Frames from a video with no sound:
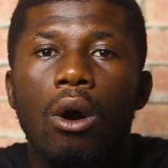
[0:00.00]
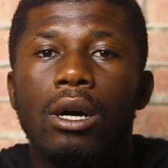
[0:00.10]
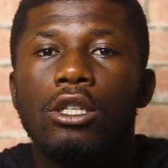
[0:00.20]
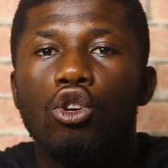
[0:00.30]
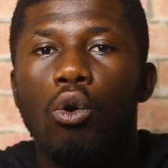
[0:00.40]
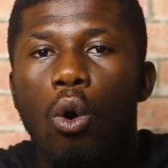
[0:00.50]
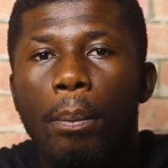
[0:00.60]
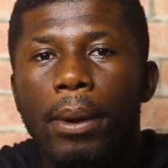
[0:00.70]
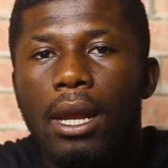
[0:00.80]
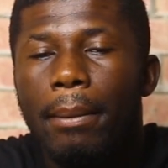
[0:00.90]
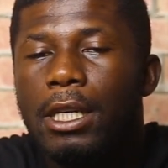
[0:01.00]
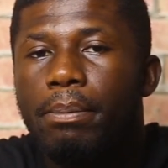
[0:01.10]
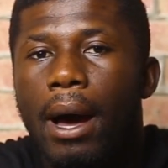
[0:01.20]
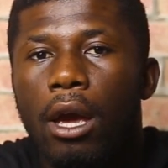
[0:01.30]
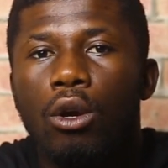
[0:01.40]
Until you open a meat
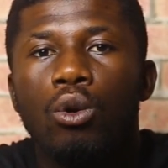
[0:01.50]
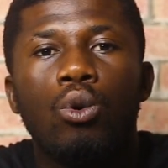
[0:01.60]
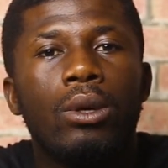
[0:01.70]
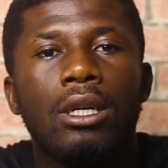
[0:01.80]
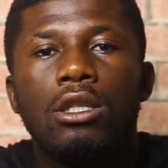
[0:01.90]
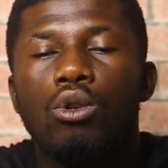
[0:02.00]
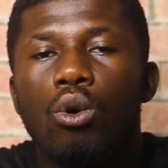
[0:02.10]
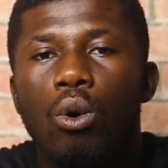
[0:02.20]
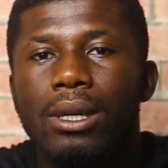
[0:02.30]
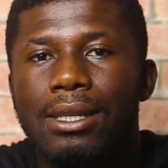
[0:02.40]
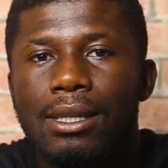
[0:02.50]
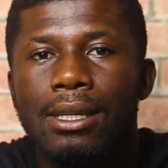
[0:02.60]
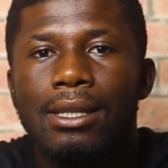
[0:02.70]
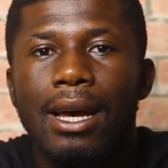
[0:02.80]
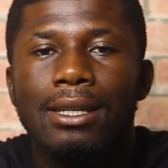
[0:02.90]
pie, you wouldn't know what is
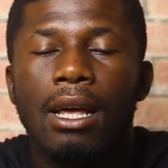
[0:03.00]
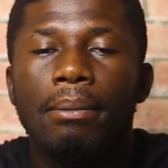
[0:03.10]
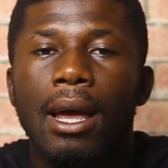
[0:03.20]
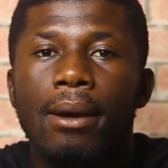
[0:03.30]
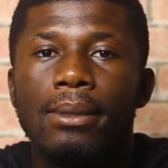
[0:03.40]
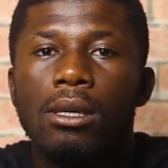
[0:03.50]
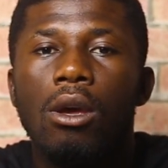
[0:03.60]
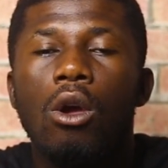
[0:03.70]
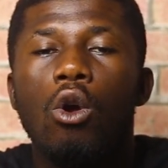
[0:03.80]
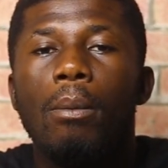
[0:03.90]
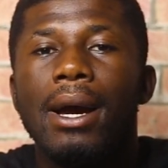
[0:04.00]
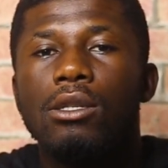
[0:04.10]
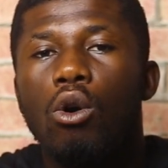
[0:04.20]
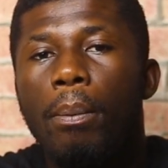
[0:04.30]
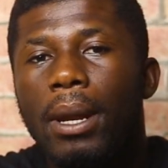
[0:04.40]
inside. Sometimes you
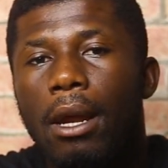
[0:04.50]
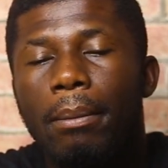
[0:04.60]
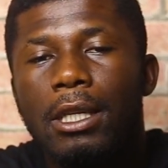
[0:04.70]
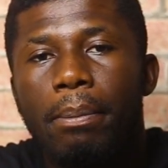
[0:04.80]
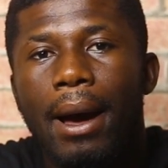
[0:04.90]
might open a meat